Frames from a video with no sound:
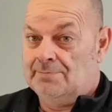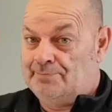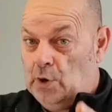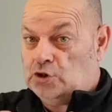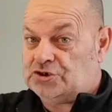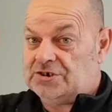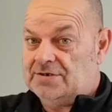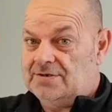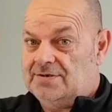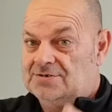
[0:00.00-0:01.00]
but
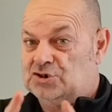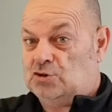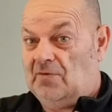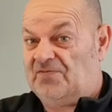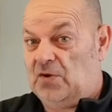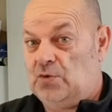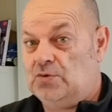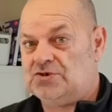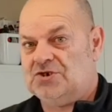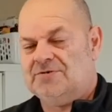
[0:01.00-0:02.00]
it's a summer
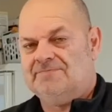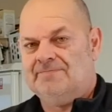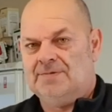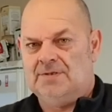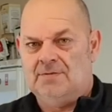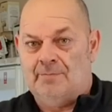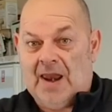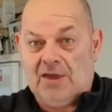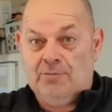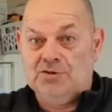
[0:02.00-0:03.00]
food.
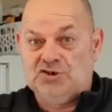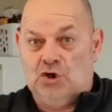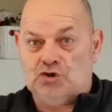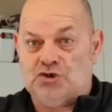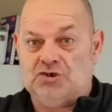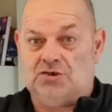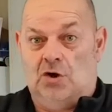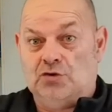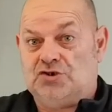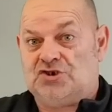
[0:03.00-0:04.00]
Ploughman's
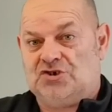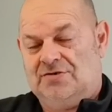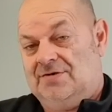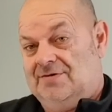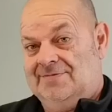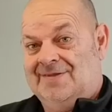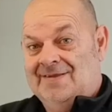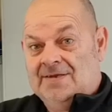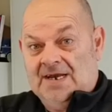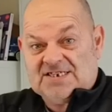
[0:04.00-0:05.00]
lunch.
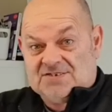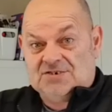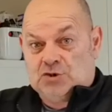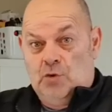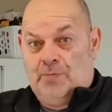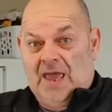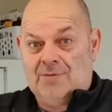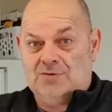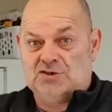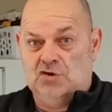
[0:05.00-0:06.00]
I said there's two
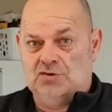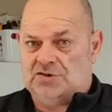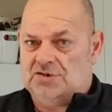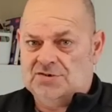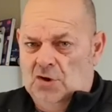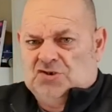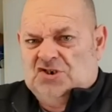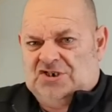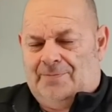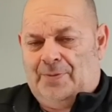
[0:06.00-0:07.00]
Ploughman's lunch, nice
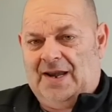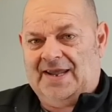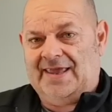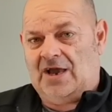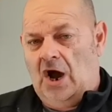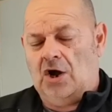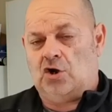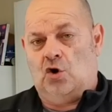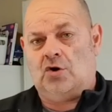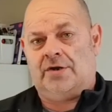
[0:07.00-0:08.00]
and simple, ain't they? I
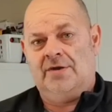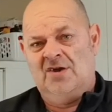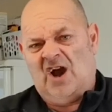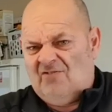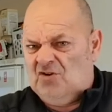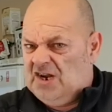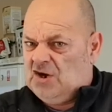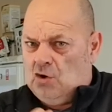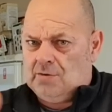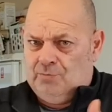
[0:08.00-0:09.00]
can't cook, can't really
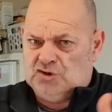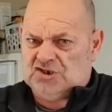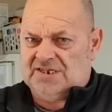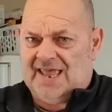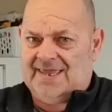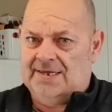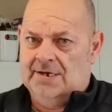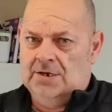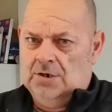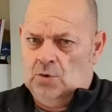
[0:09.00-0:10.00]
cook much today,
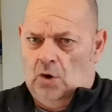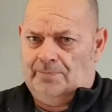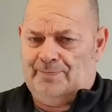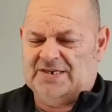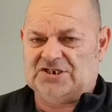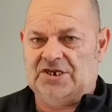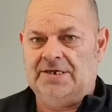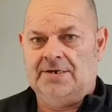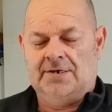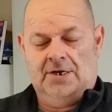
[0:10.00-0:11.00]
quite busy.
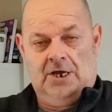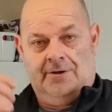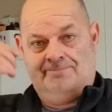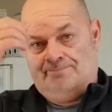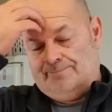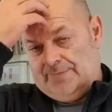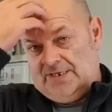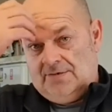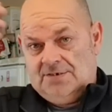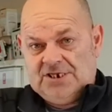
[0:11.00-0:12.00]
So
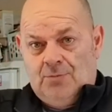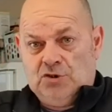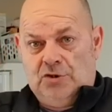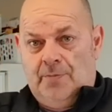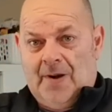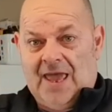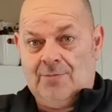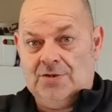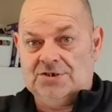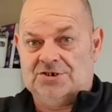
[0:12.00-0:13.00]
we'll do the
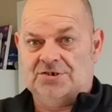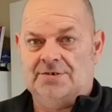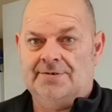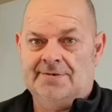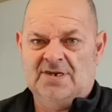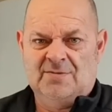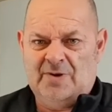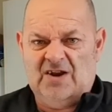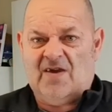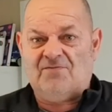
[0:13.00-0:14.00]
Ploughman's,
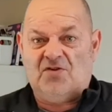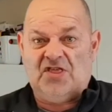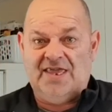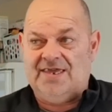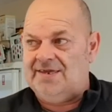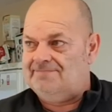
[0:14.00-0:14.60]
bit of everything.